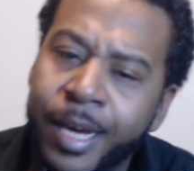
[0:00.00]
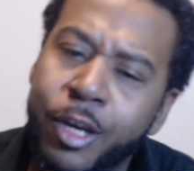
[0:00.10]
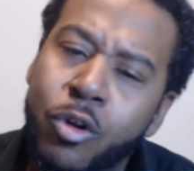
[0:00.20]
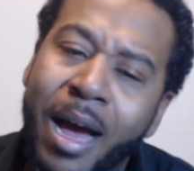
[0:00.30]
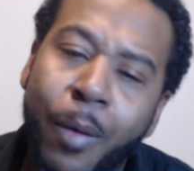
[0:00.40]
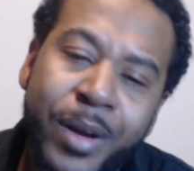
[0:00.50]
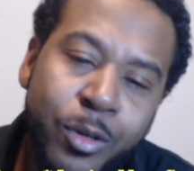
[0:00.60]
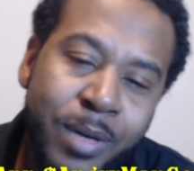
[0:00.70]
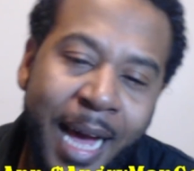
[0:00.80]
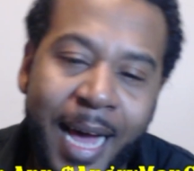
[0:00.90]
you know how we
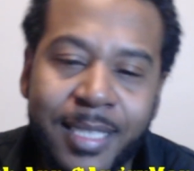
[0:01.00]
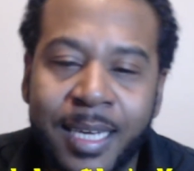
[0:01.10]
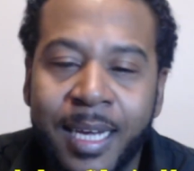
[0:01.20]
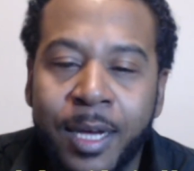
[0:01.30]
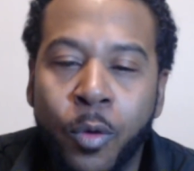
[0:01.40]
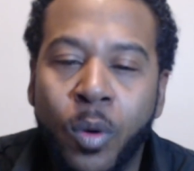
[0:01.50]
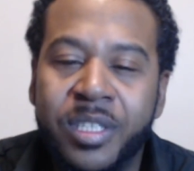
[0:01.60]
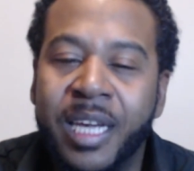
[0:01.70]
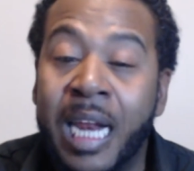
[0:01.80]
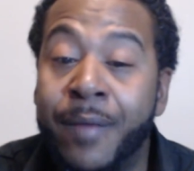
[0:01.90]
do, guys. Once
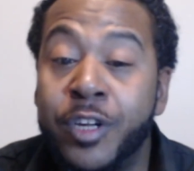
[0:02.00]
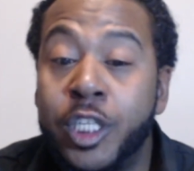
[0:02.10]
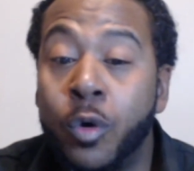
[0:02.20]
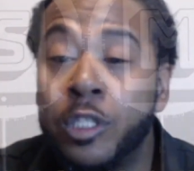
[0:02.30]
again, every show is